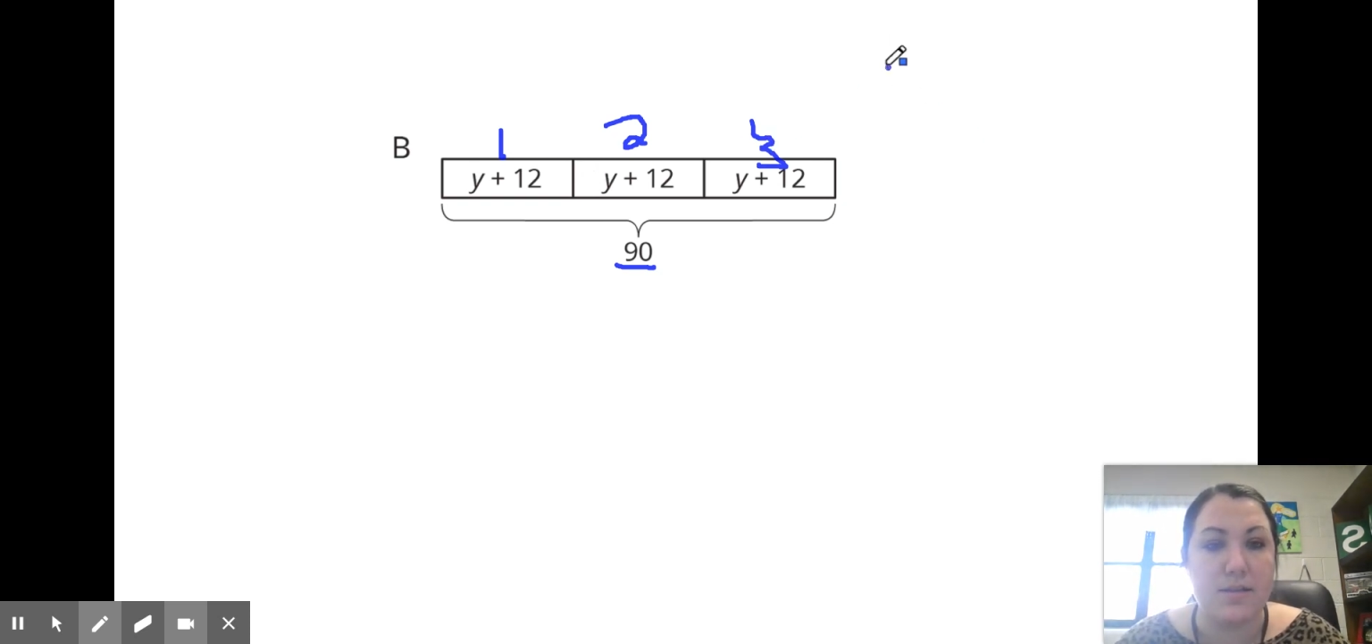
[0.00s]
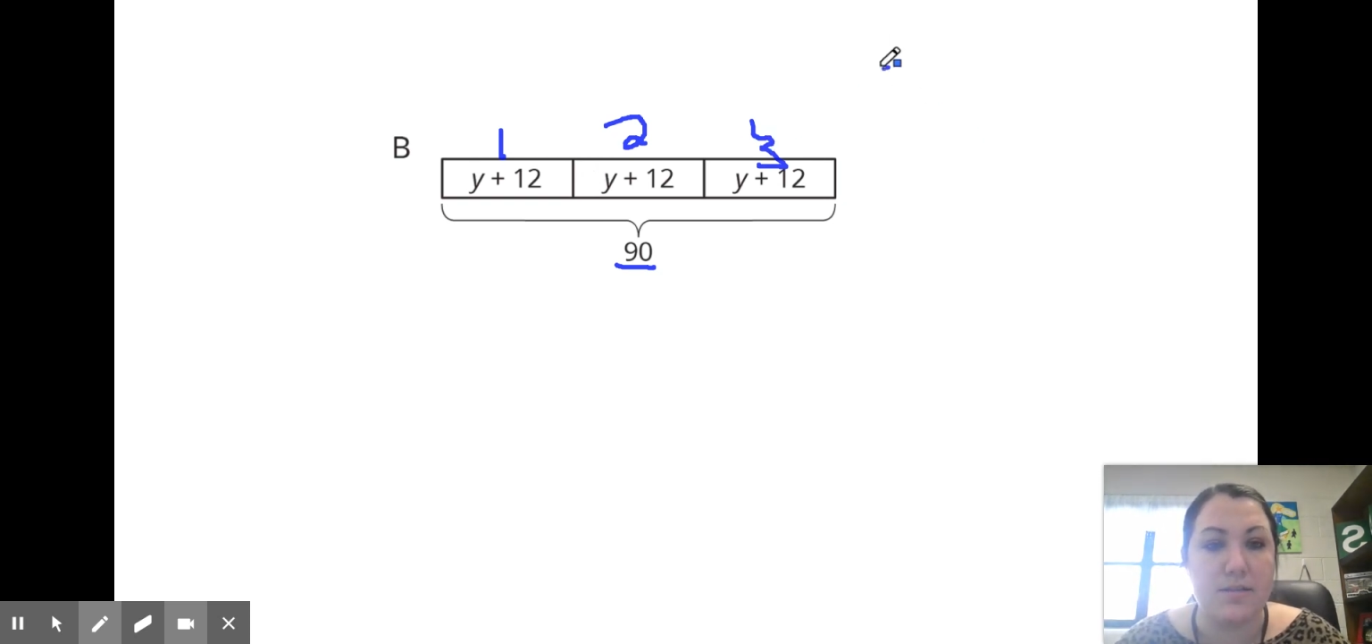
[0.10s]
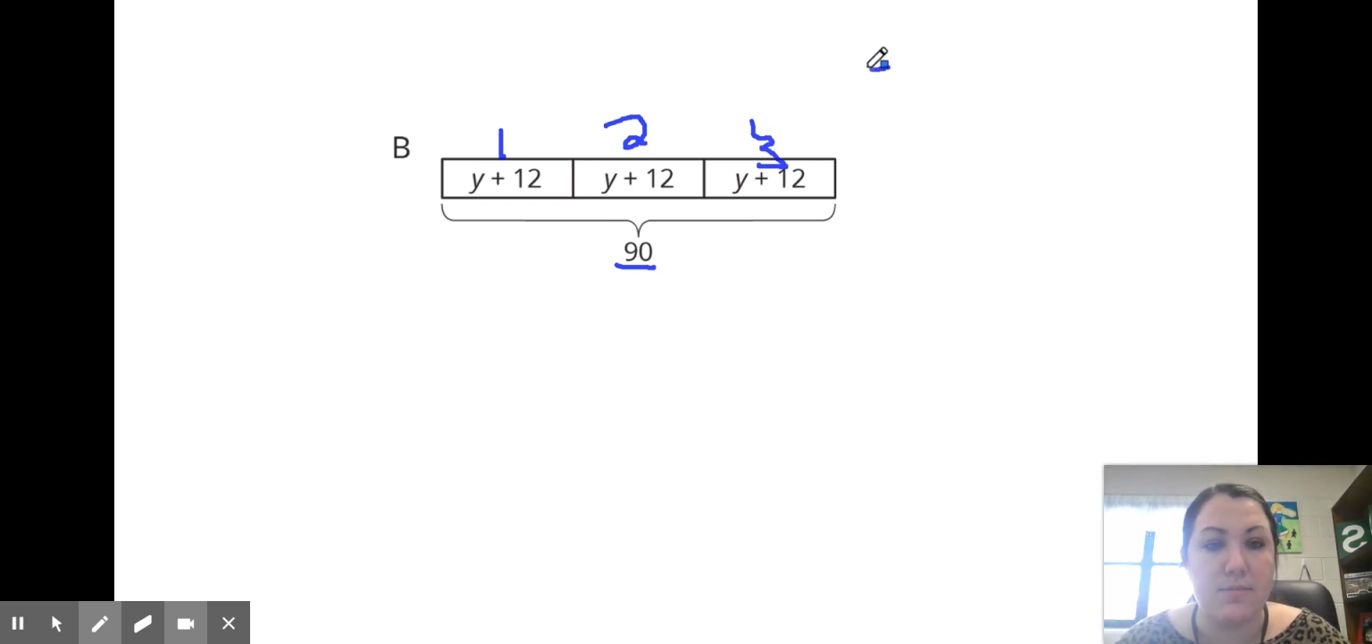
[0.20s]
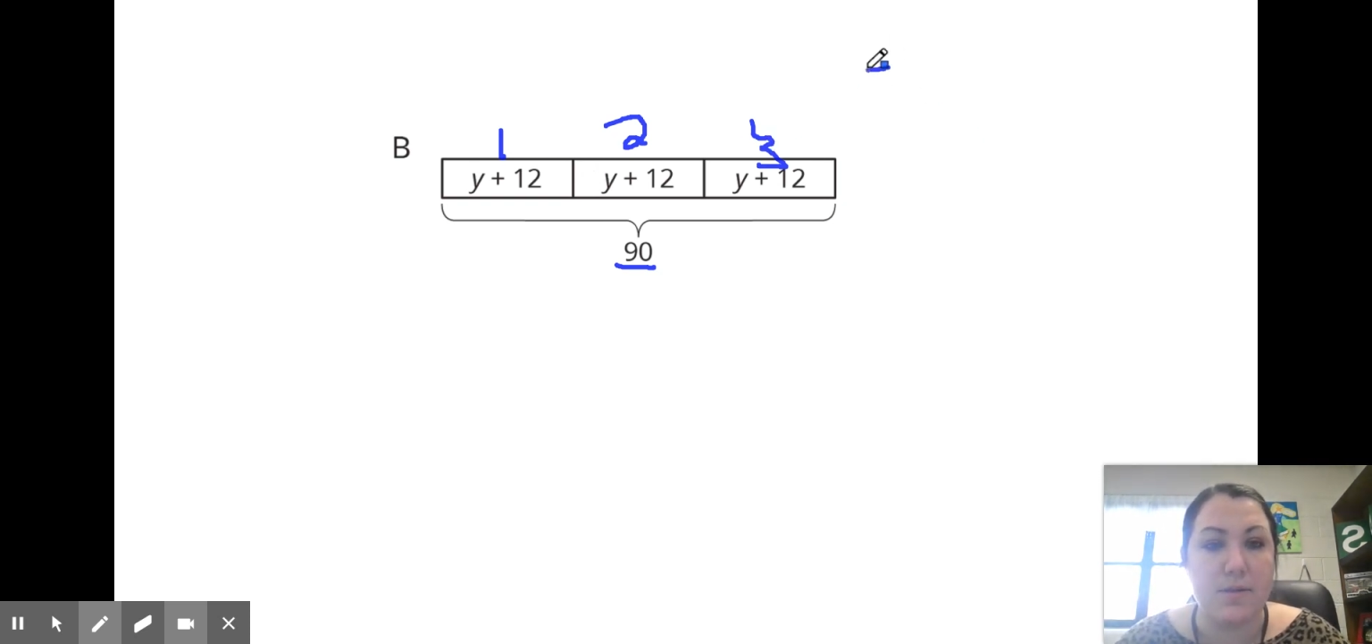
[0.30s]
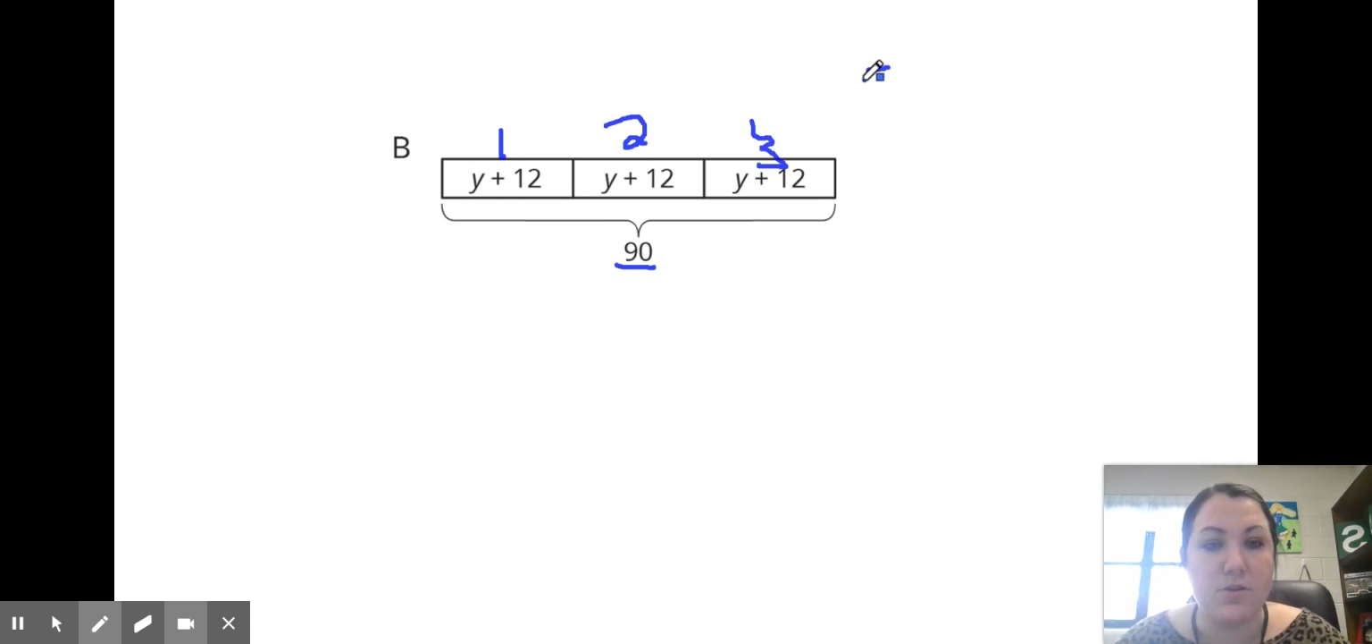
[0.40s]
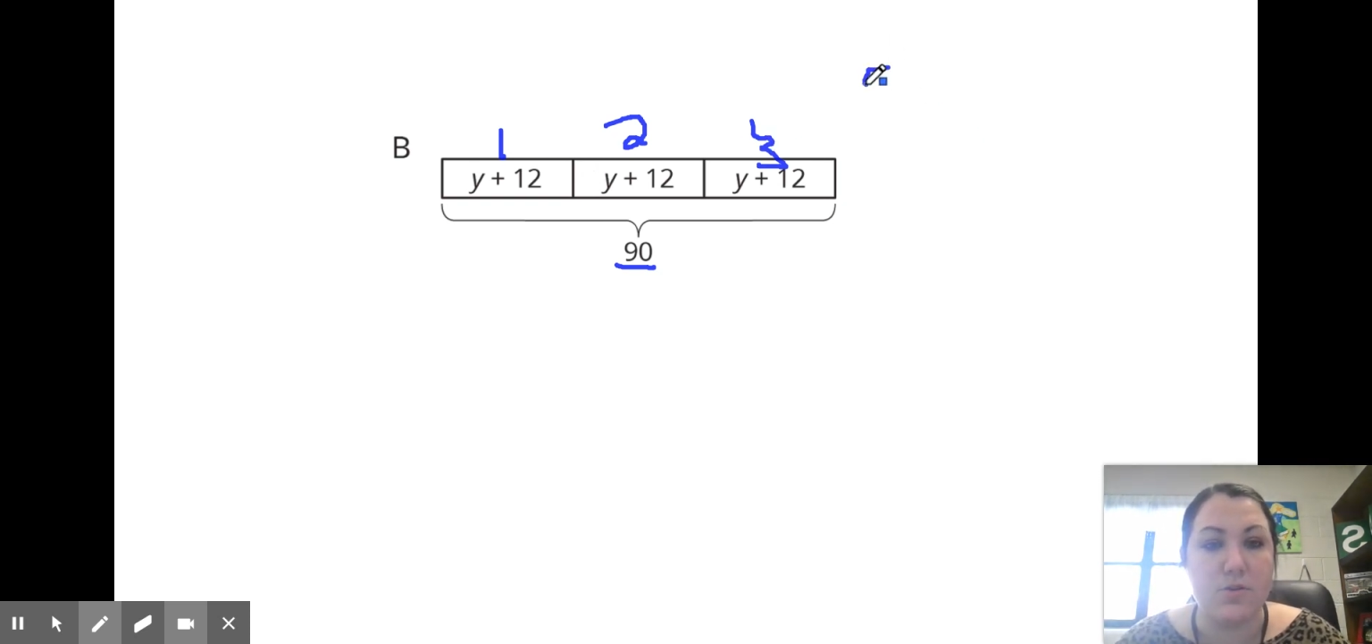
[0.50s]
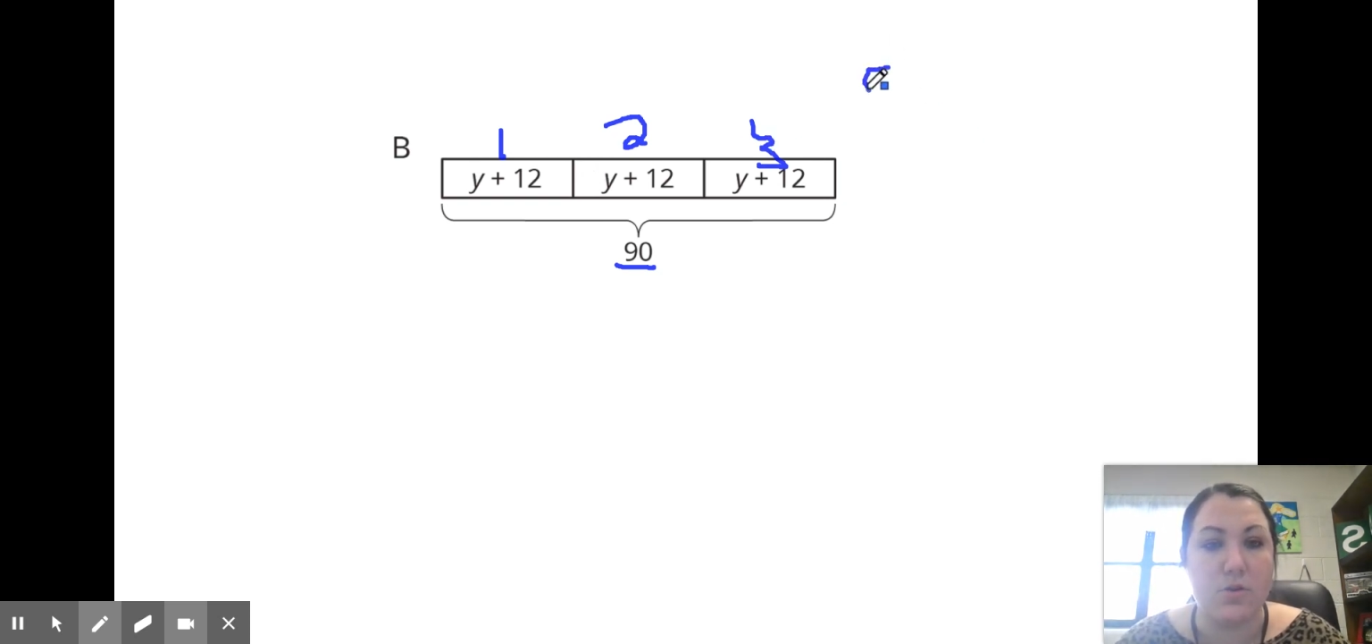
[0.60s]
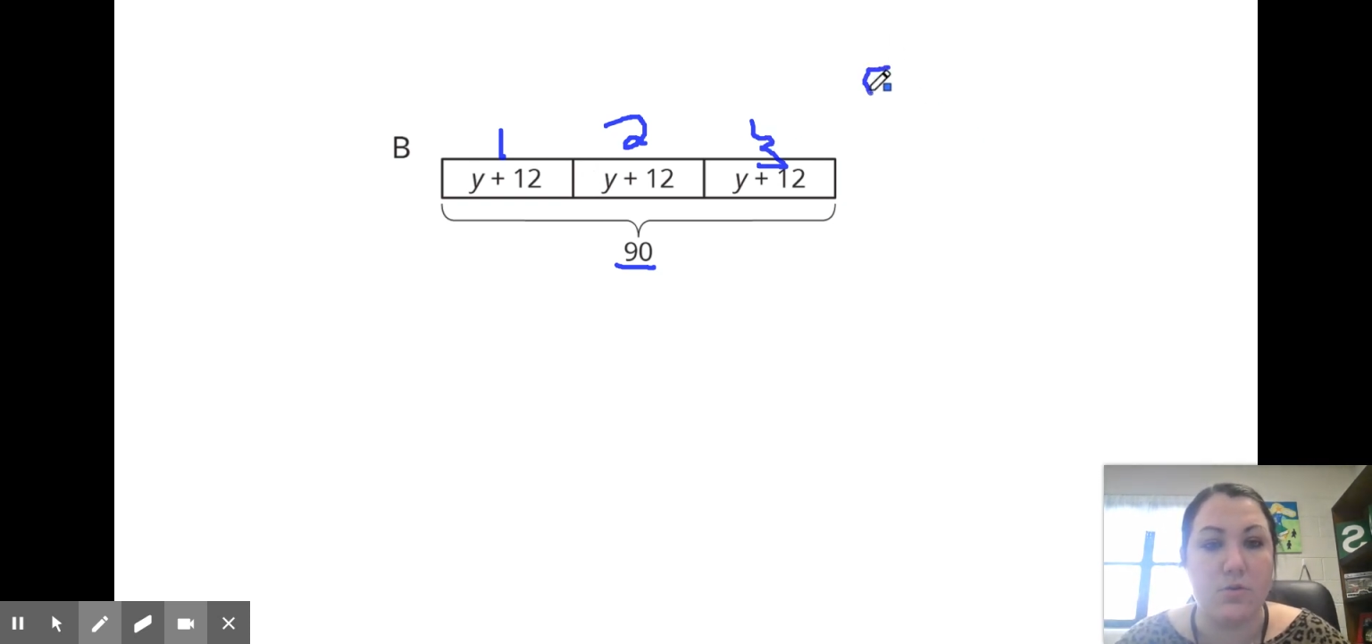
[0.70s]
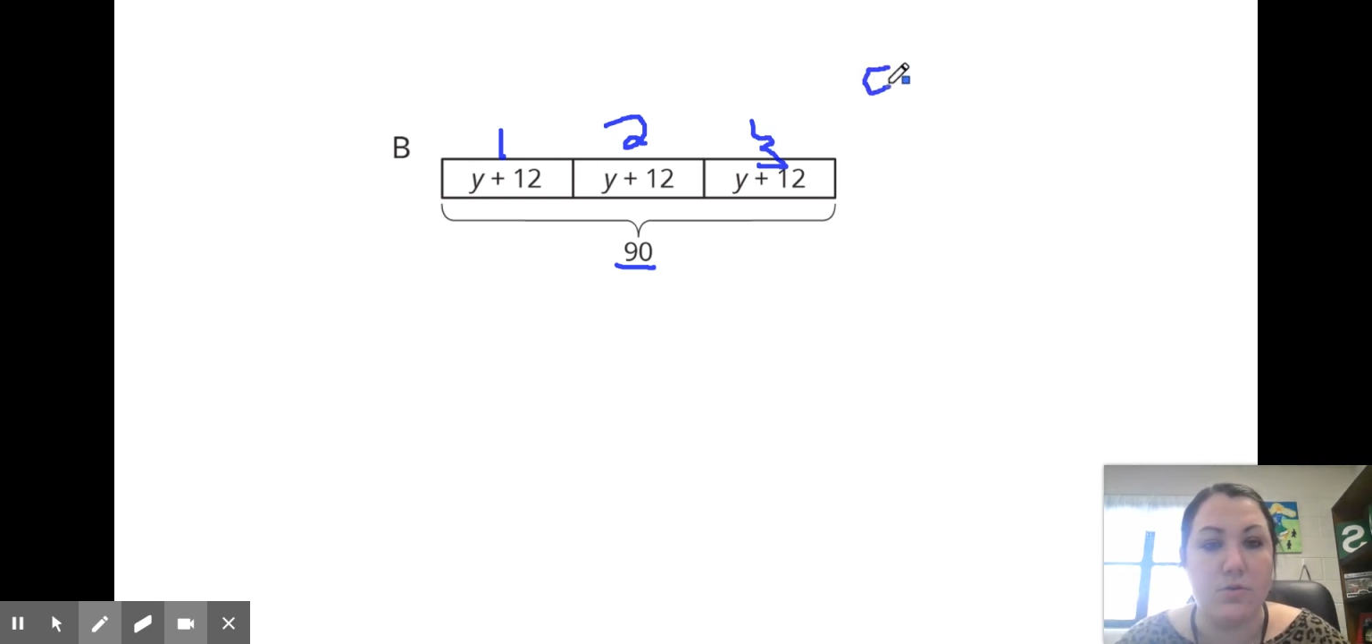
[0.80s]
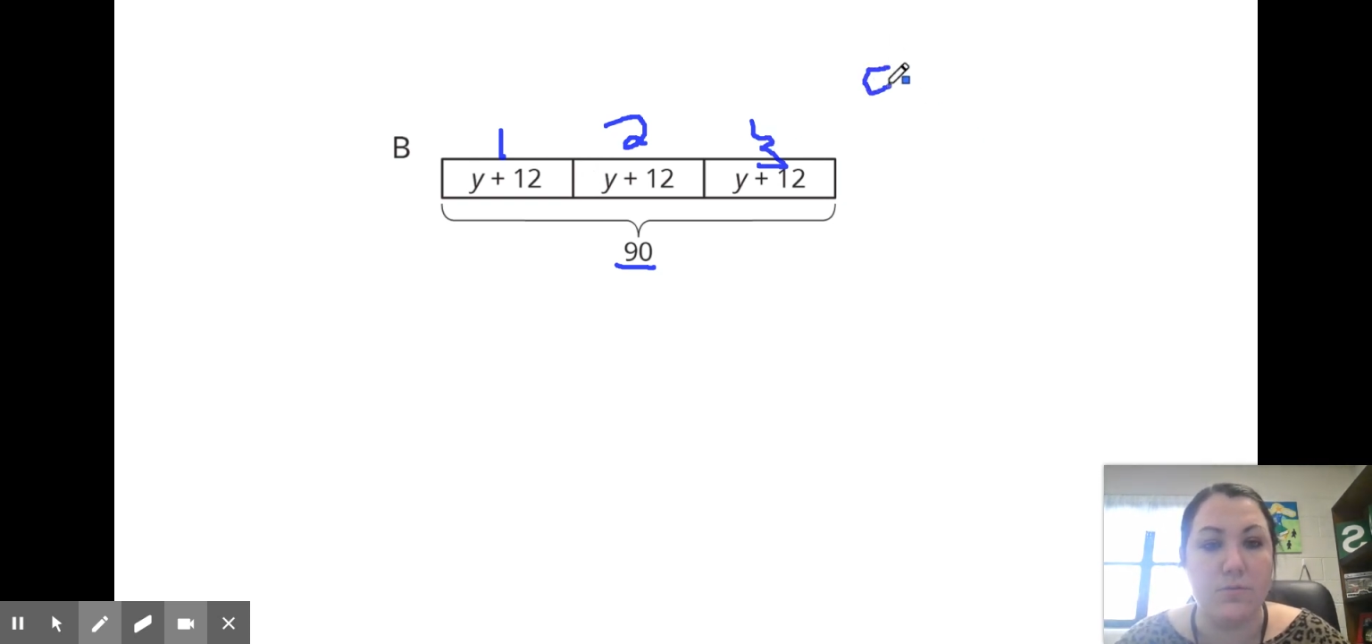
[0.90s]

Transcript: is my total.